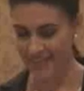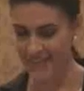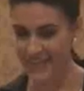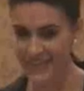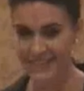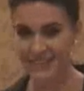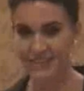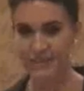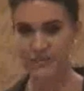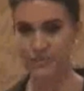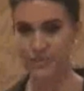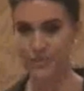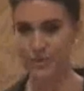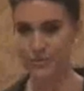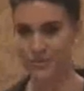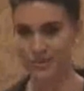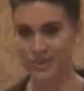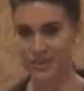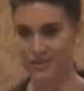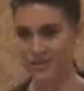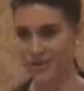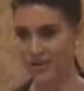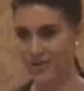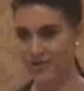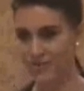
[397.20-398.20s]
These
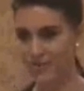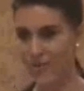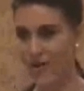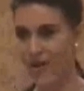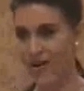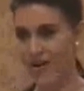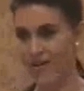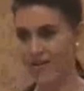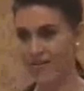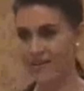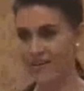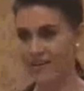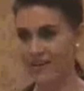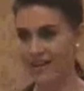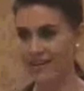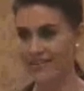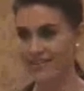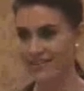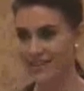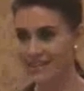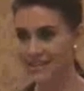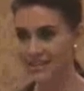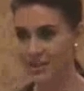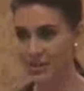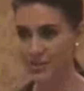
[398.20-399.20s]
abuses are wrong, and
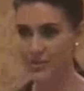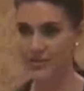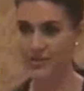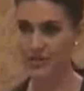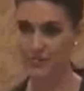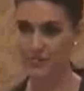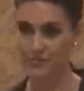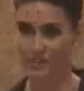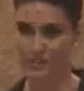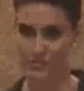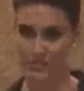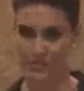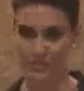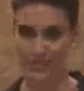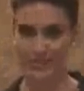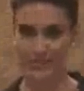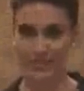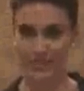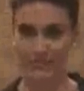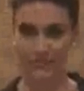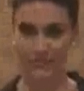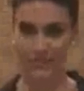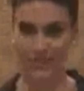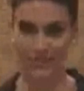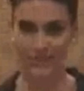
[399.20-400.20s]
these are the abuses
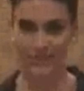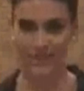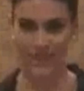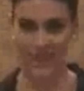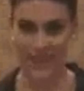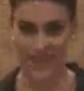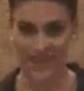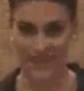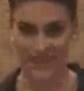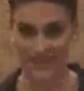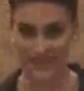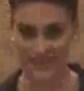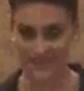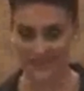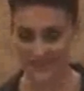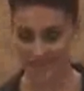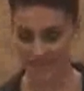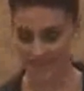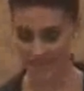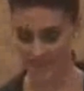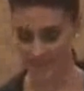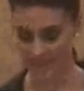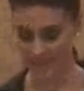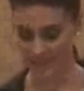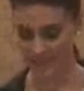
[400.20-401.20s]
that must end.
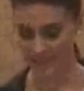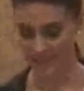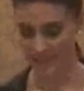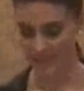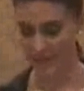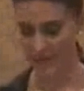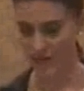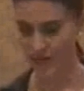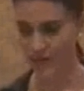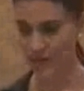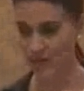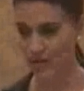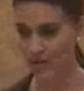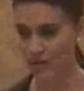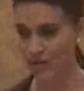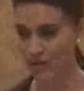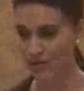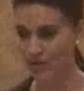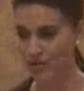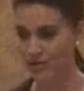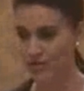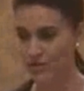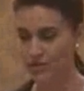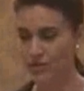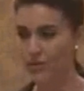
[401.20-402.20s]

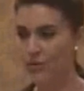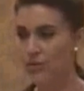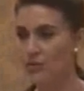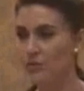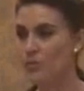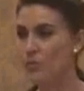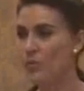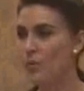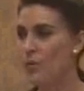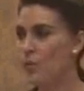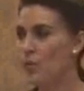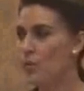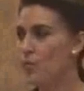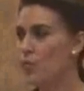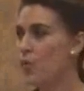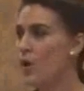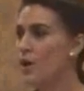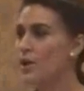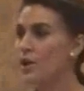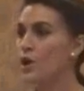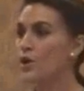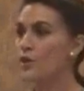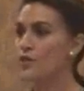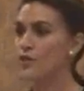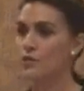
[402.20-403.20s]
So
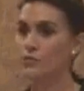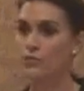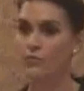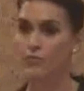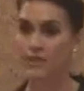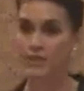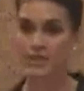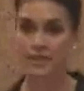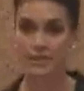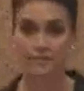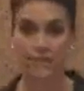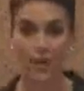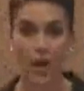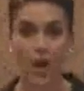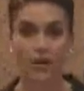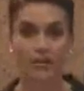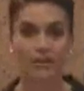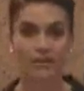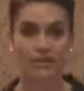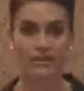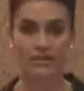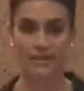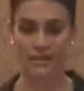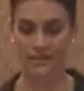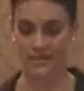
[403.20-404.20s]
what are the
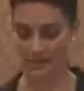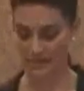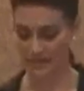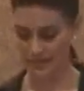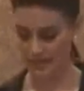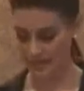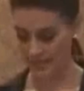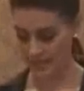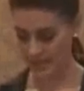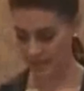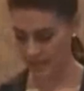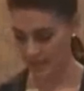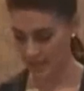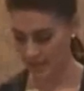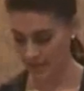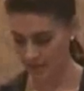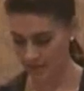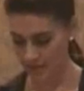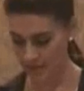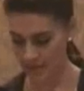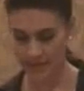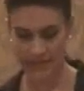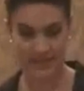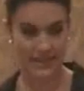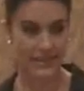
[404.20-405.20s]
responses
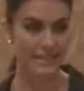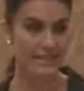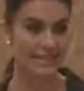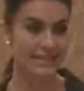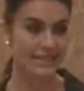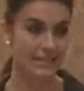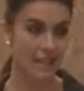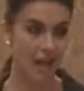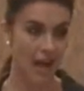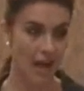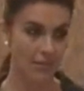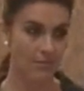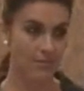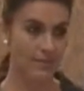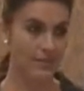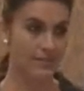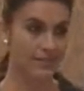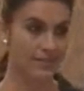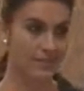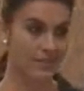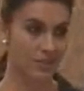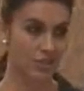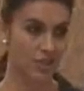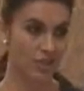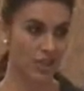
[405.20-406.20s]
to the
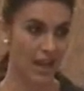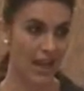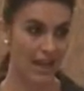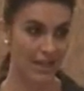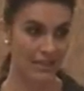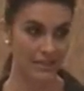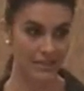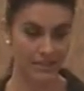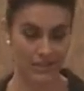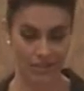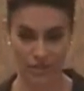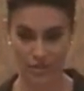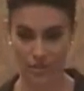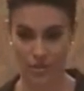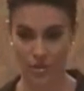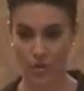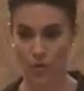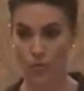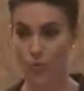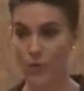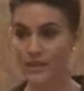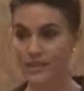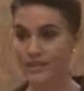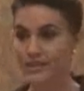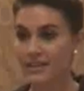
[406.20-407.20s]
Islamist challenge?
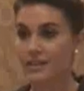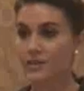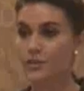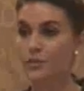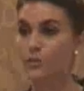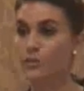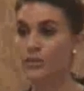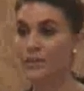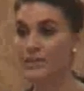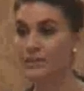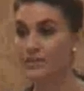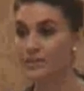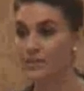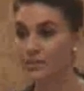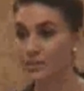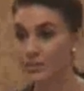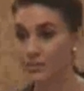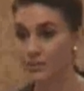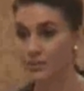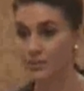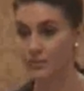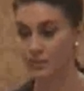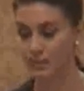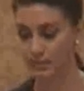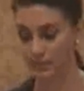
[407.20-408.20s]
What can we
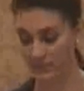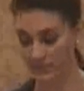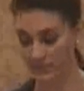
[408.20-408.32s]
do?